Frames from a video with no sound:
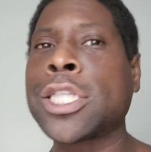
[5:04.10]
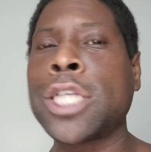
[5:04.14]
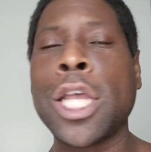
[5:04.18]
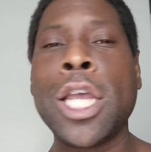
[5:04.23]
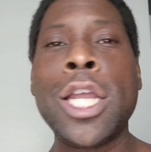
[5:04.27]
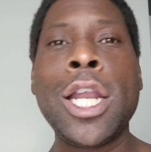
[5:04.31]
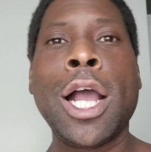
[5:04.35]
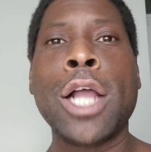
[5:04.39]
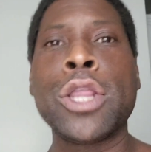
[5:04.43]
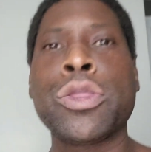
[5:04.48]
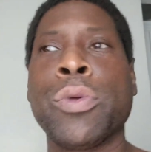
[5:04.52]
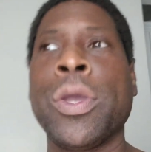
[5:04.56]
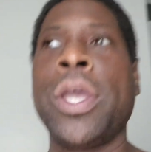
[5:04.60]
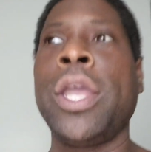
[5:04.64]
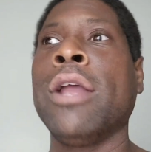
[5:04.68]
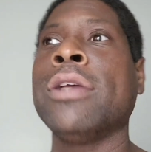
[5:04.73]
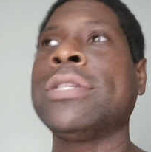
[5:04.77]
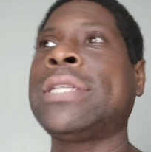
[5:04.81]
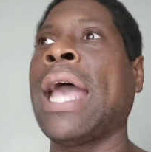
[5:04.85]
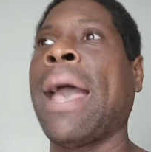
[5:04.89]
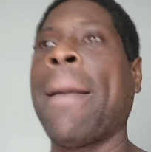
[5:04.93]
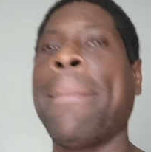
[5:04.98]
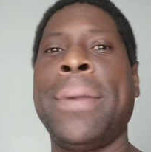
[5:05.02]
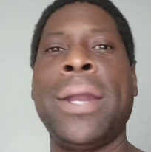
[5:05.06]
thing you know, 3 years
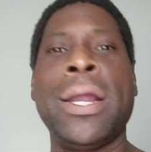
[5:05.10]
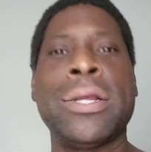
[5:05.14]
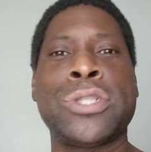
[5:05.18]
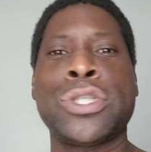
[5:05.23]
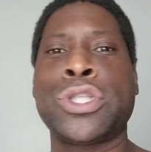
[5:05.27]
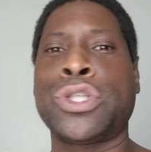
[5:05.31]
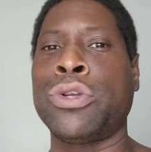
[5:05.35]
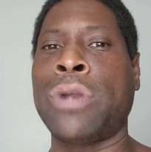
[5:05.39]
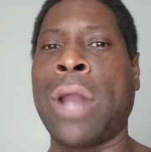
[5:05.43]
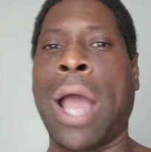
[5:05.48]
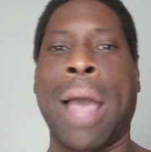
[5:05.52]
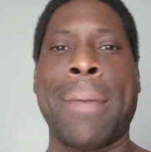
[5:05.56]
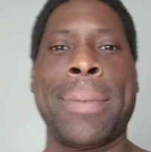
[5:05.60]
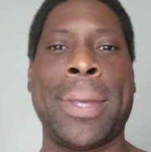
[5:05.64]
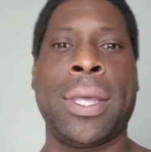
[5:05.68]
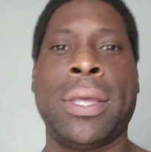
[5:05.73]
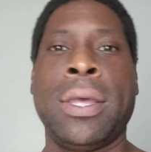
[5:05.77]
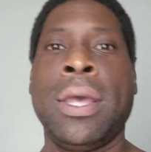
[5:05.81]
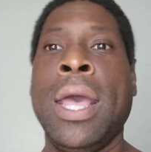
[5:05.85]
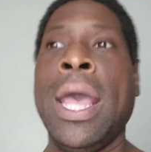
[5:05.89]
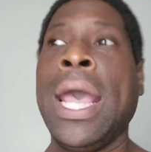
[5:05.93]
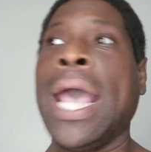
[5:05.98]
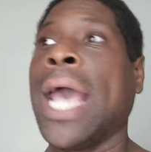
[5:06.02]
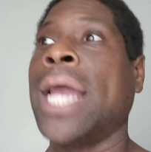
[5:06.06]
happen, there's a tsunami.
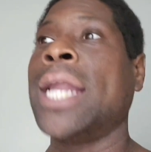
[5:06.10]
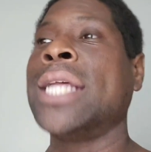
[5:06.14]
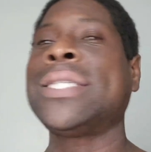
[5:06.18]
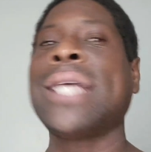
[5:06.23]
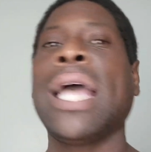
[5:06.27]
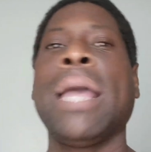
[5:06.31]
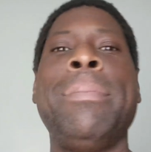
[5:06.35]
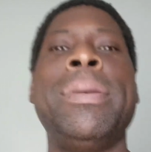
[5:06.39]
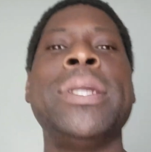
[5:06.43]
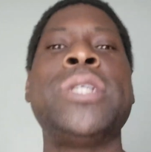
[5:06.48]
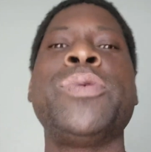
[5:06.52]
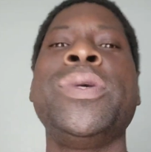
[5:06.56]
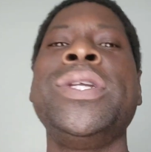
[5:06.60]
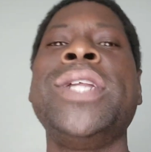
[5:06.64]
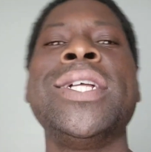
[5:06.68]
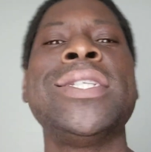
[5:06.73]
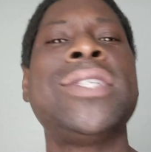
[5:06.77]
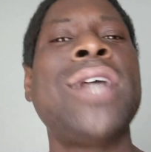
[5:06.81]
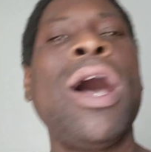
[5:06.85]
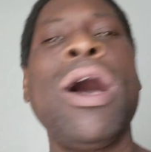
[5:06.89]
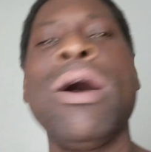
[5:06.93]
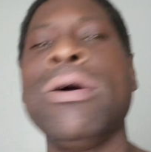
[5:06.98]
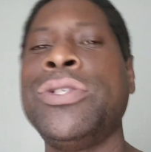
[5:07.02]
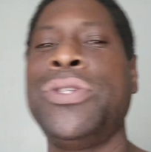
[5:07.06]
And it's like, bitch, we done
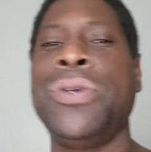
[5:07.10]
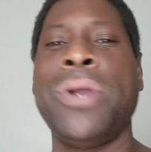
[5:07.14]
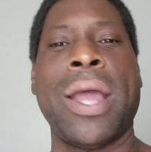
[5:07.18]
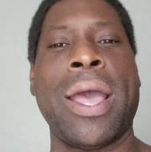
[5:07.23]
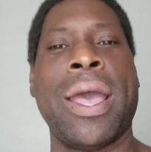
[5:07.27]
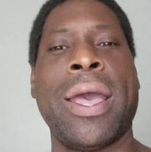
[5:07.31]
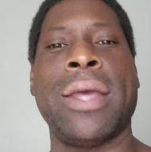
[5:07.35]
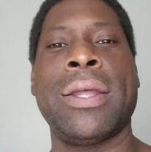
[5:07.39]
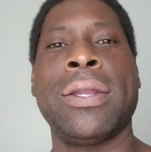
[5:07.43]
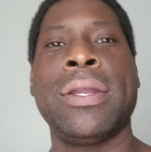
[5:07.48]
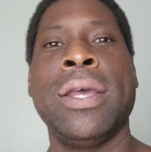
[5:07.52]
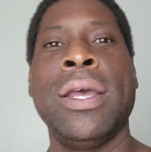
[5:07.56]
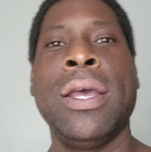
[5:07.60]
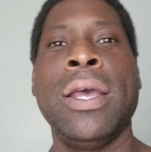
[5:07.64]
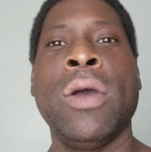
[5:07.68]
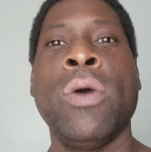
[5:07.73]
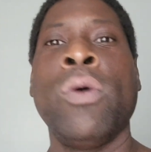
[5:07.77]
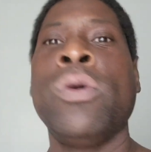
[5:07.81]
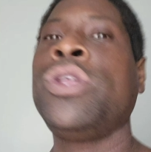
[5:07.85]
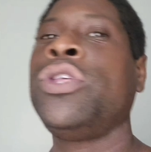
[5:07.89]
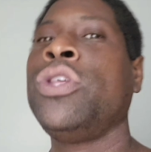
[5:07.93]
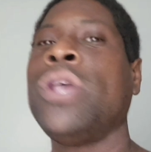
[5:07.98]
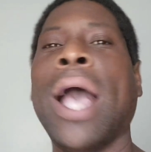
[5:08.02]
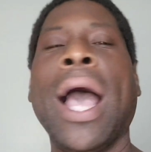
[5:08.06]
told you that.
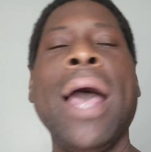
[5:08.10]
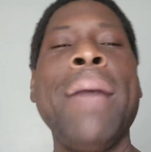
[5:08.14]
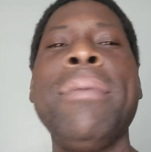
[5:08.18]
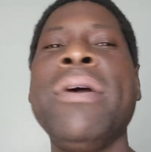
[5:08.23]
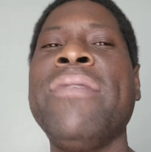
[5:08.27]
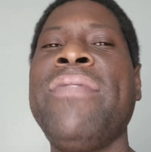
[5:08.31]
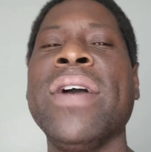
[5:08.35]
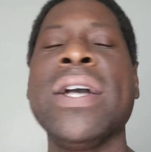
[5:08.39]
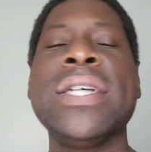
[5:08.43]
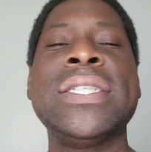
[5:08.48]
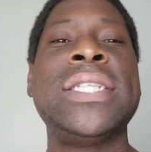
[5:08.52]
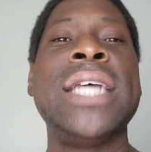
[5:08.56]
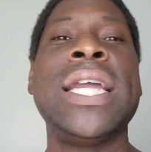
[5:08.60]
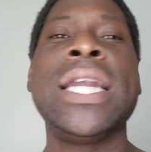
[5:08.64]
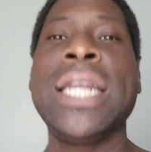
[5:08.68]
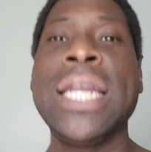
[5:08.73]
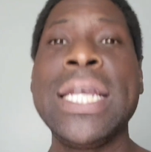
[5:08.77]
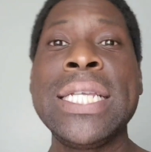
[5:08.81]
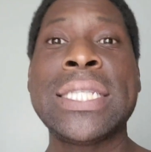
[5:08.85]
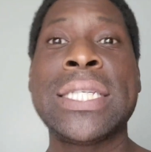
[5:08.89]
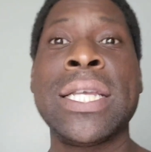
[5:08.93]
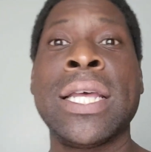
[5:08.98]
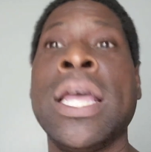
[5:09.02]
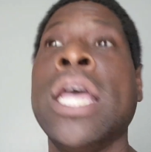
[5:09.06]
Well, y'all motherfuckers didn't
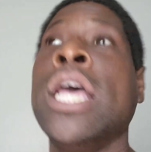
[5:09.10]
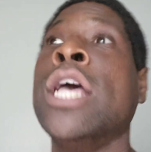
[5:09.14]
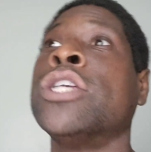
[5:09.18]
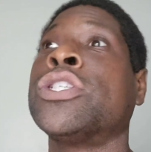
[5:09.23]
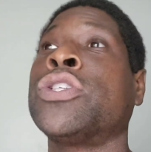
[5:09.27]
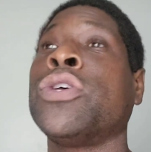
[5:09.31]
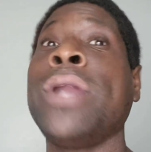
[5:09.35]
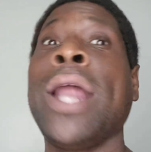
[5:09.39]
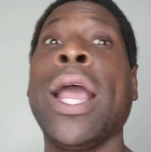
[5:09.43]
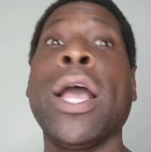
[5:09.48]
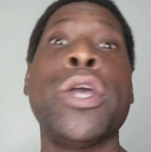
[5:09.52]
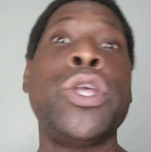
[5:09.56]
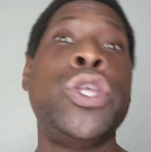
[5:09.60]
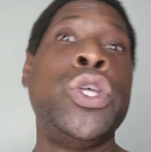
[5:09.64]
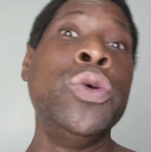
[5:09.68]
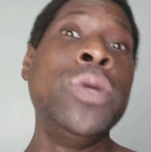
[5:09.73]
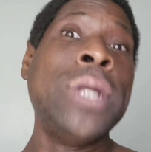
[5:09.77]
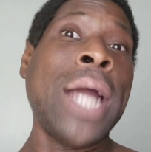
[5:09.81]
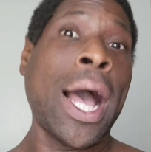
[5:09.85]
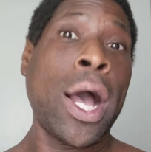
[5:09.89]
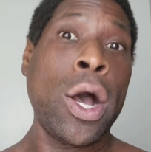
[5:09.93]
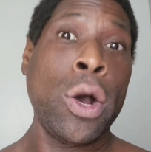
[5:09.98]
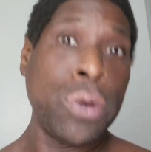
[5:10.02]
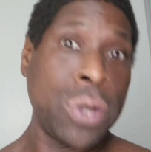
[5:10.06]
listen. So now you
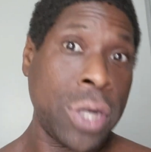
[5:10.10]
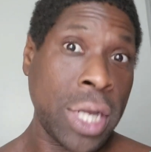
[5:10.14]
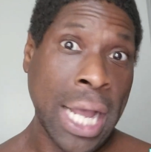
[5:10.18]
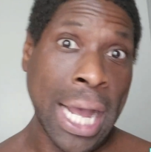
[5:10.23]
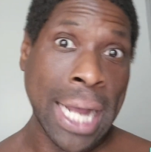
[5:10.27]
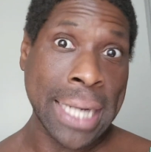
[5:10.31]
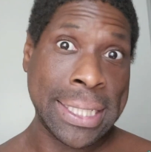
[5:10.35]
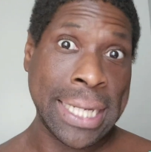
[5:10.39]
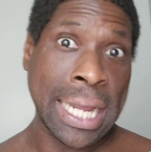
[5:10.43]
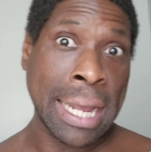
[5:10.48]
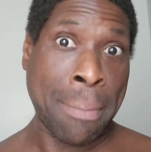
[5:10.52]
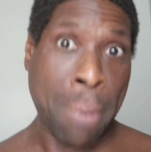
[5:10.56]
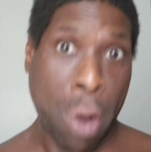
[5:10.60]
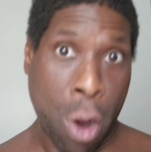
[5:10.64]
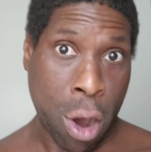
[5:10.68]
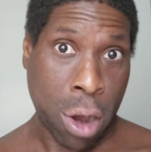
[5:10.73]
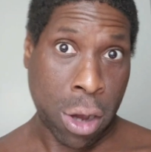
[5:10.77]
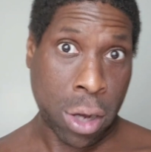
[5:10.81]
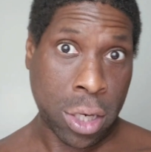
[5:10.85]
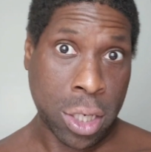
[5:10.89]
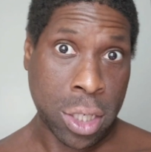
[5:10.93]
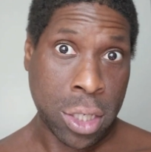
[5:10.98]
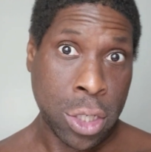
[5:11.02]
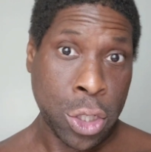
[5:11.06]
not on the goddamn
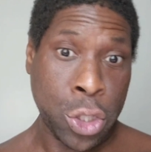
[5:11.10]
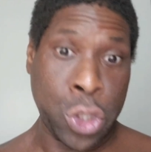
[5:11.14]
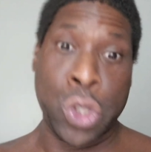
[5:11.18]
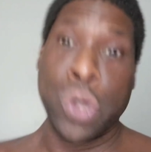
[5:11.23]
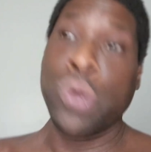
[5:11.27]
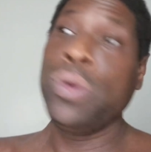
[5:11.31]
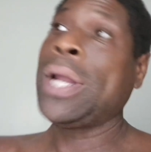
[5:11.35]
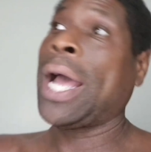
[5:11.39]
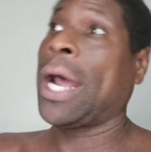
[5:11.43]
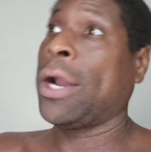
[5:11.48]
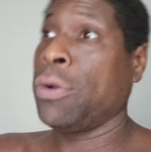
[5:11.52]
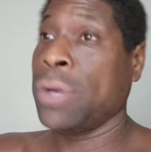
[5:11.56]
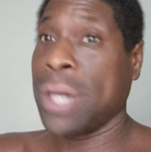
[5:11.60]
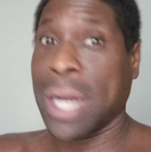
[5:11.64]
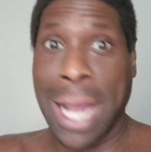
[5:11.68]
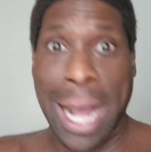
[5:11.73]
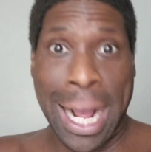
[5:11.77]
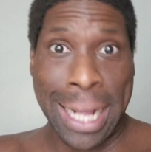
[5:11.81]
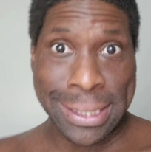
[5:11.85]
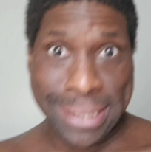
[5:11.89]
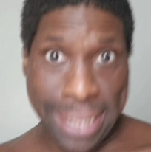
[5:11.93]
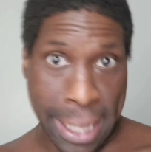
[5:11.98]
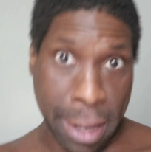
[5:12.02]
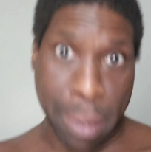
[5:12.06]
ark. You not on the
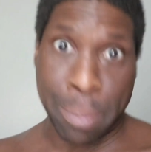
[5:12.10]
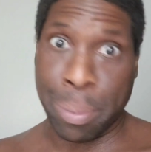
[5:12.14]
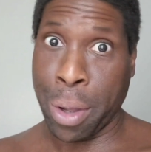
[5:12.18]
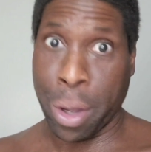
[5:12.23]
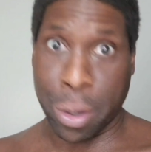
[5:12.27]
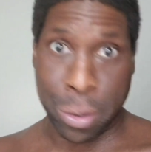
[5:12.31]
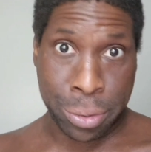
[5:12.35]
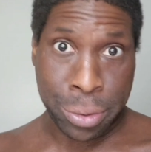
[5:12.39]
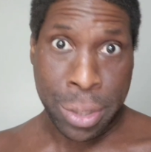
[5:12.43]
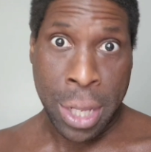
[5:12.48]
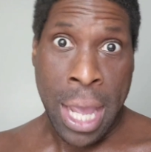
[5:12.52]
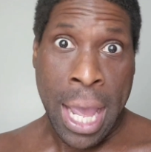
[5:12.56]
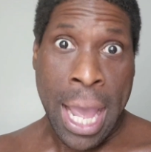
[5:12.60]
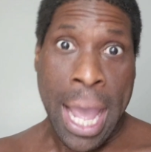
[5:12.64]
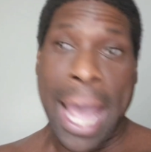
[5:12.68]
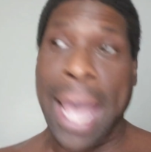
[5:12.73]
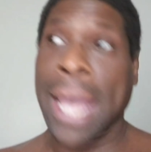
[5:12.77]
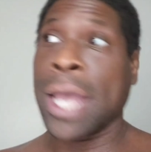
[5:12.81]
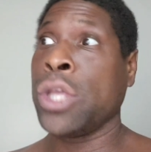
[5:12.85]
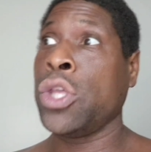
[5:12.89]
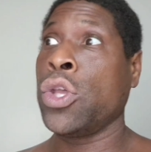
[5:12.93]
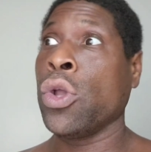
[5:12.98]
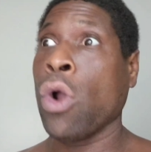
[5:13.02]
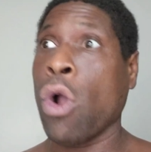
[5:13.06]
goddamn boat.
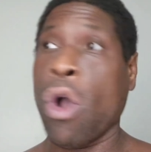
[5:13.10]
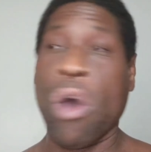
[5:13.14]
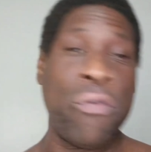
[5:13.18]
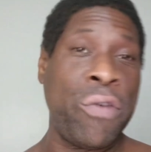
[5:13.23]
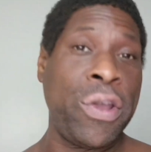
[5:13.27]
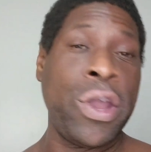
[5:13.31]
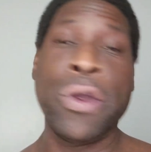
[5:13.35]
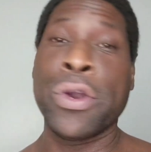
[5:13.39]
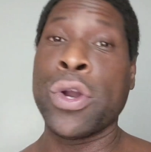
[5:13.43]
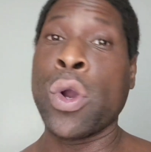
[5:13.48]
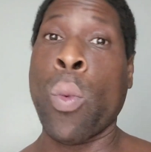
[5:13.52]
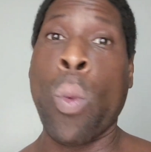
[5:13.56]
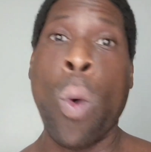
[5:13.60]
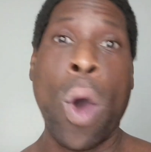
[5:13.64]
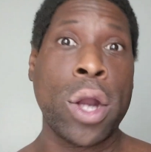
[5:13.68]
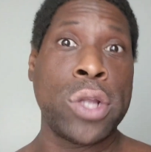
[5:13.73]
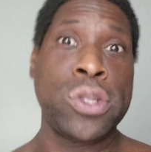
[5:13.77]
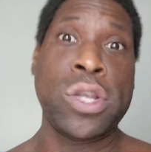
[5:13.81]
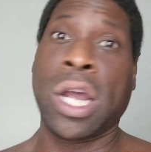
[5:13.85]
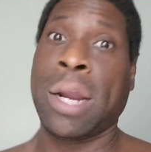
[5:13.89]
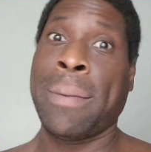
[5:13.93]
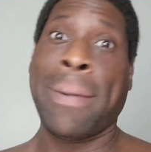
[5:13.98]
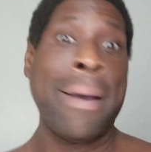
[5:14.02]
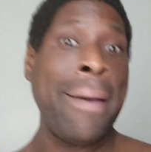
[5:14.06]
And you're over here in the water
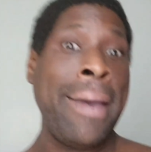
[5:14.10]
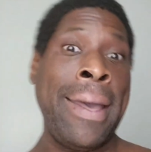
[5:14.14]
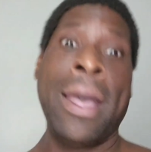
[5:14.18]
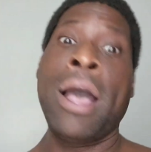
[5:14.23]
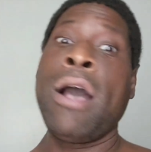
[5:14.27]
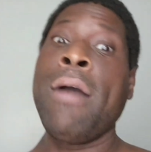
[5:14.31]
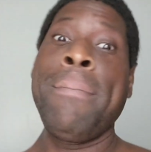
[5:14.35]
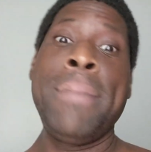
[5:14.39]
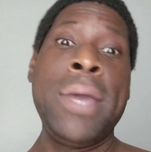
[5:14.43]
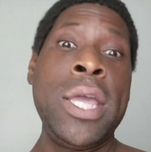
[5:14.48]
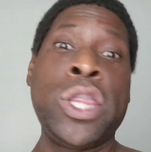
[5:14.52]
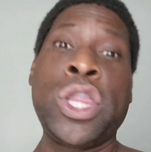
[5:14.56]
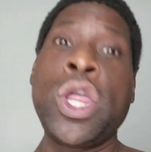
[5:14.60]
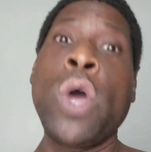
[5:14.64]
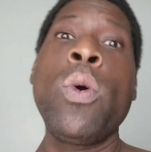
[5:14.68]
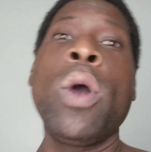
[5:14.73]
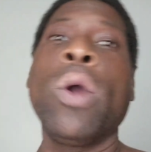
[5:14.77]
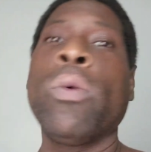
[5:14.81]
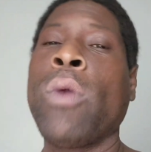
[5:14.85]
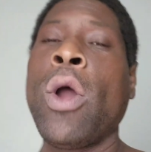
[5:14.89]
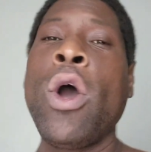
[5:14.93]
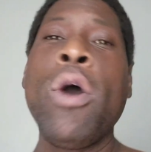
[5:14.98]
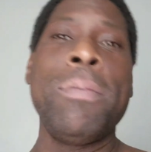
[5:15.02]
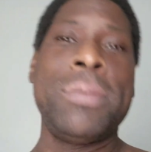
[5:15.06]
talking about, help me throw a
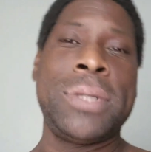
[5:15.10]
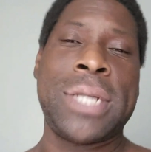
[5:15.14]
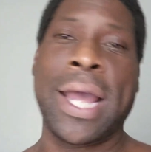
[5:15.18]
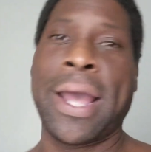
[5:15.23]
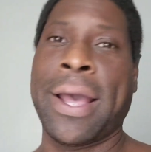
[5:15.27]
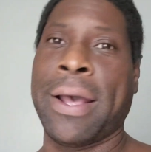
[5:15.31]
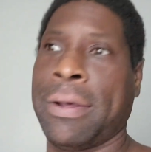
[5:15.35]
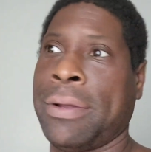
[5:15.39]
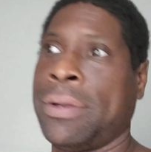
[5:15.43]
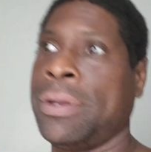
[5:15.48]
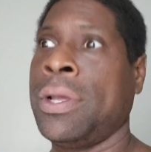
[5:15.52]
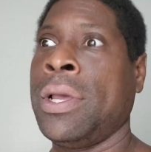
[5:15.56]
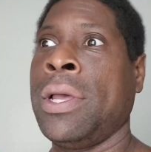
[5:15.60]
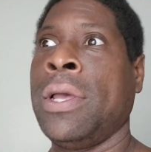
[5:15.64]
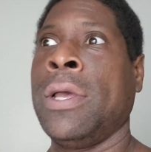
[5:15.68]
rope down.